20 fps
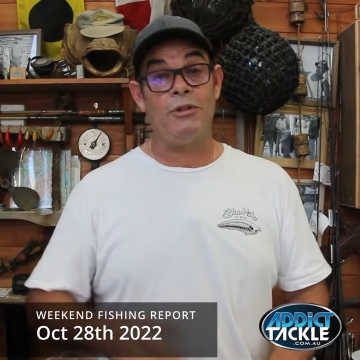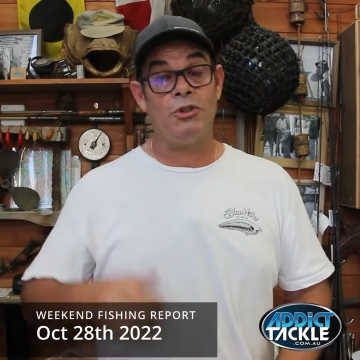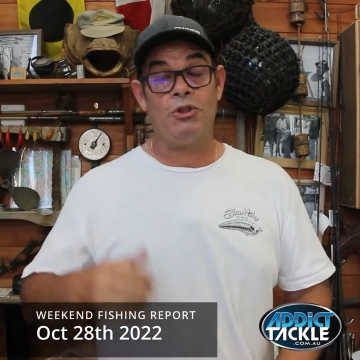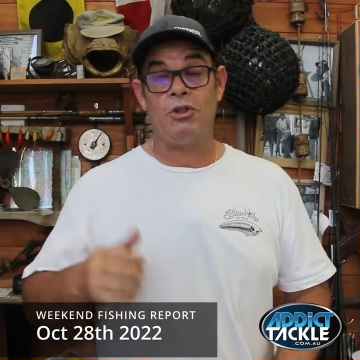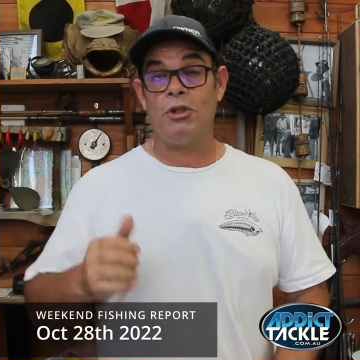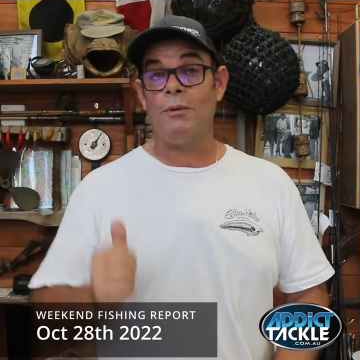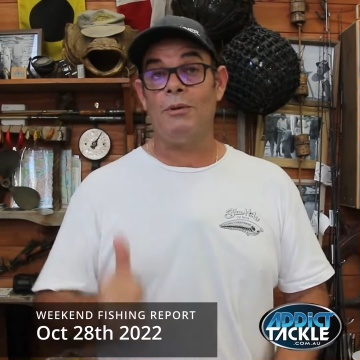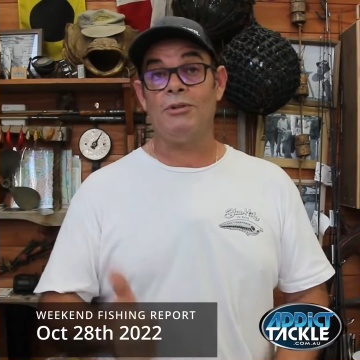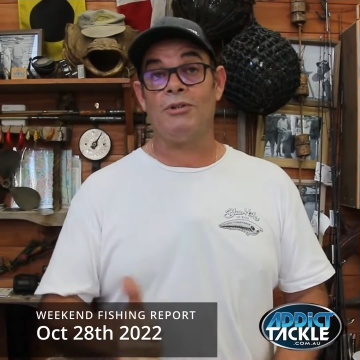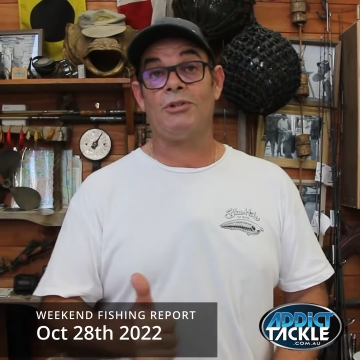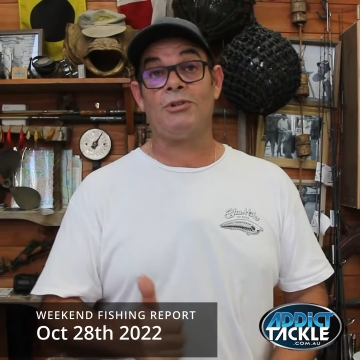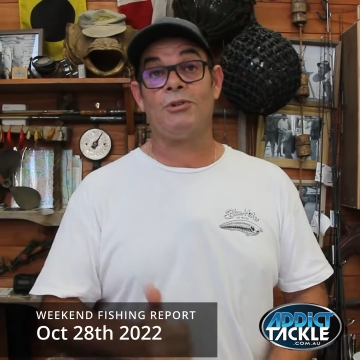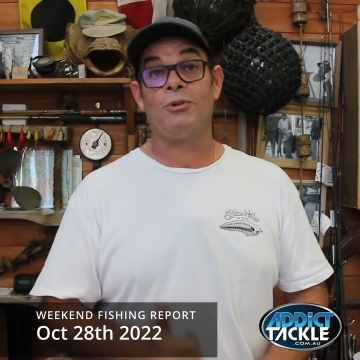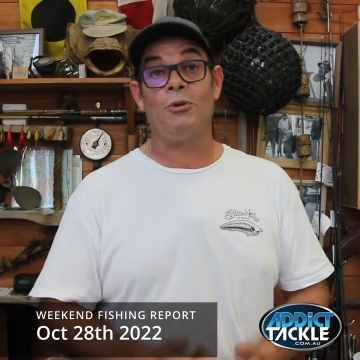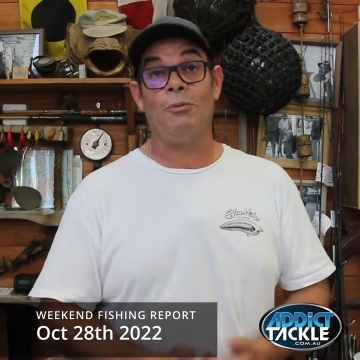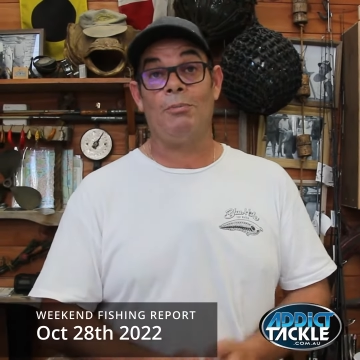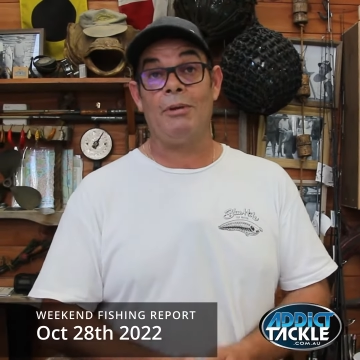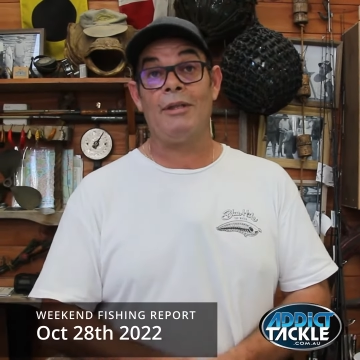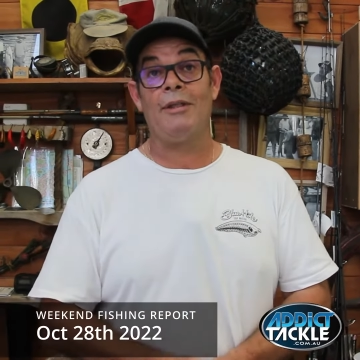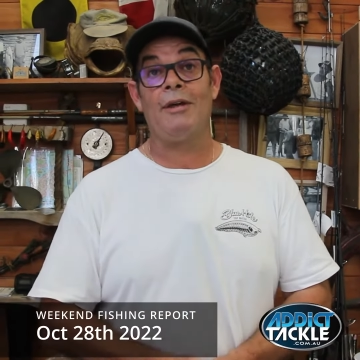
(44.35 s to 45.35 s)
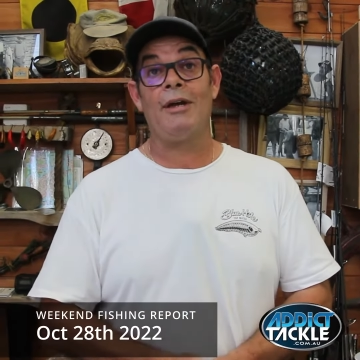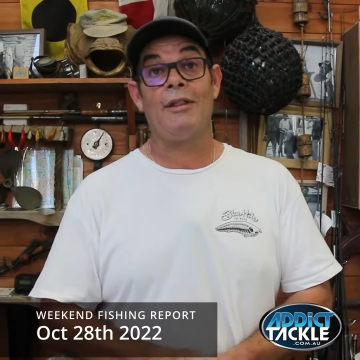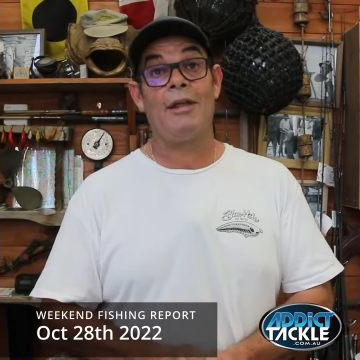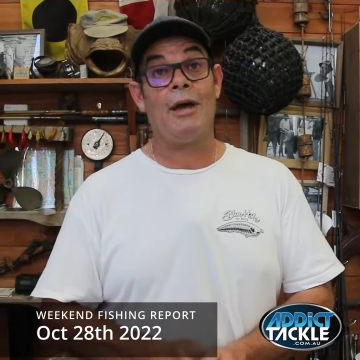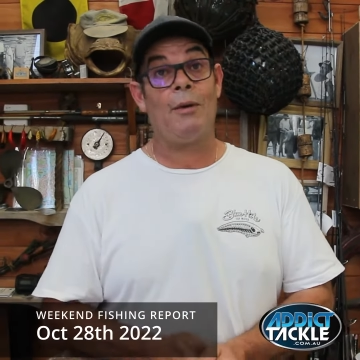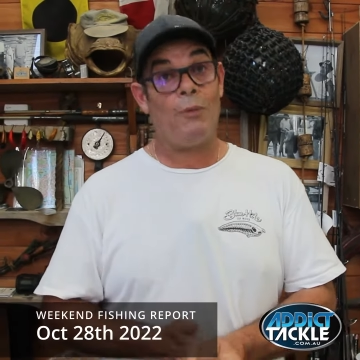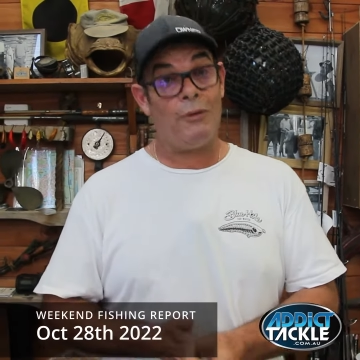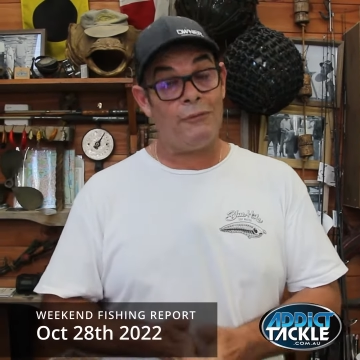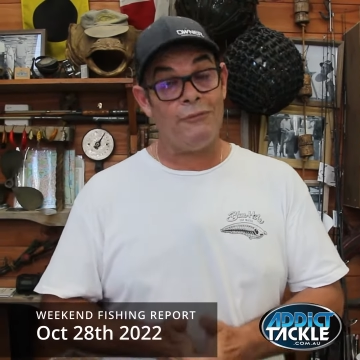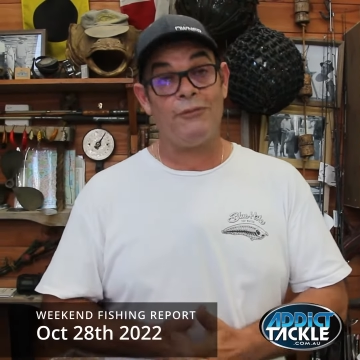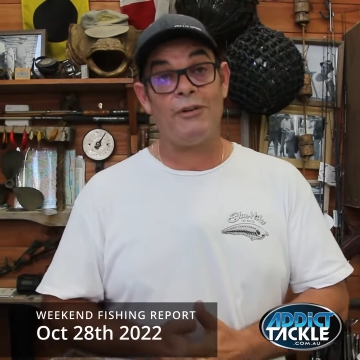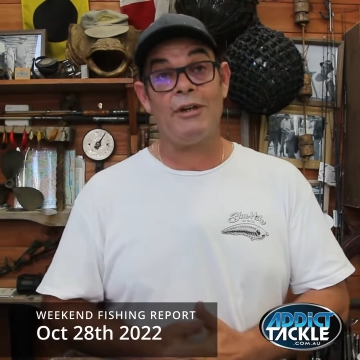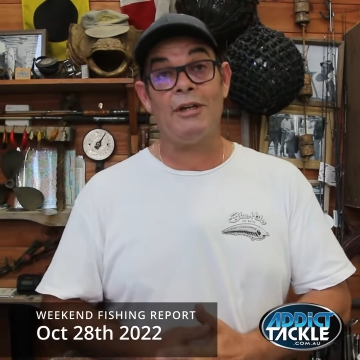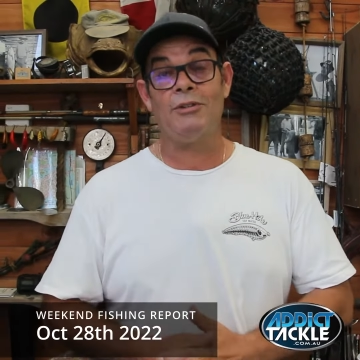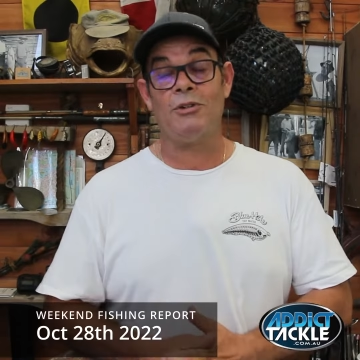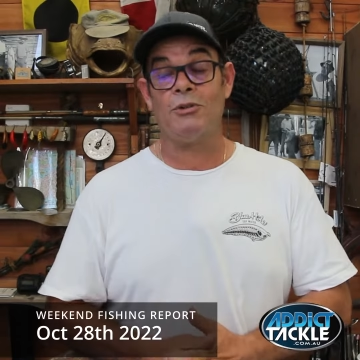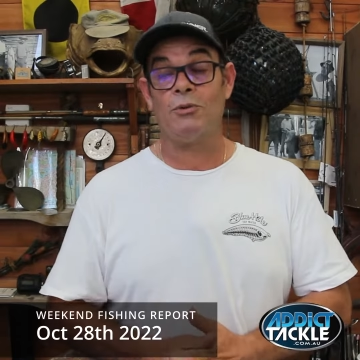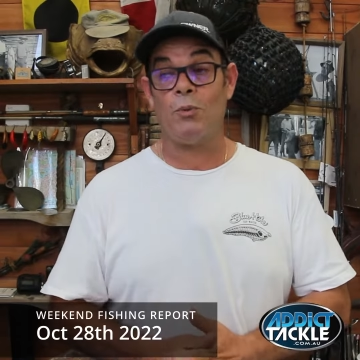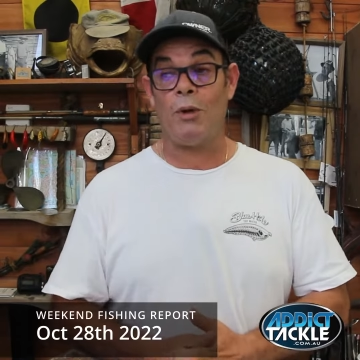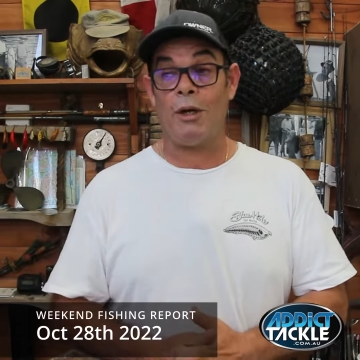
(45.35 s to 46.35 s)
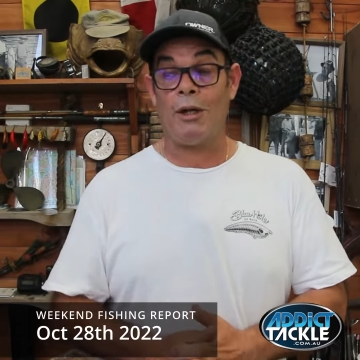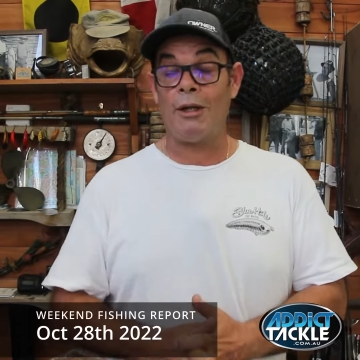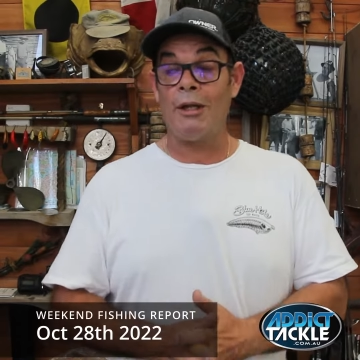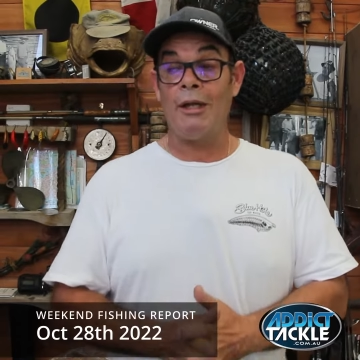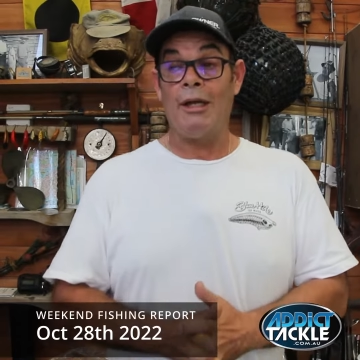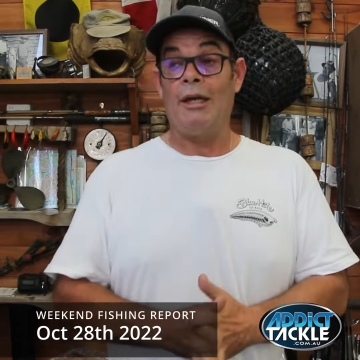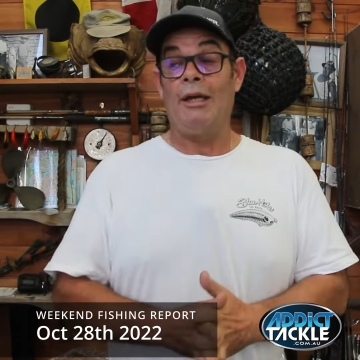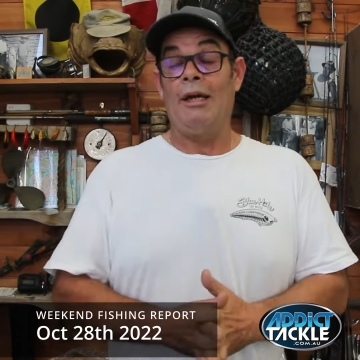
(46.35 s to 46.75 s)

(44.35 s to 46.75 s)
The dews will still be there. They want feeds as well.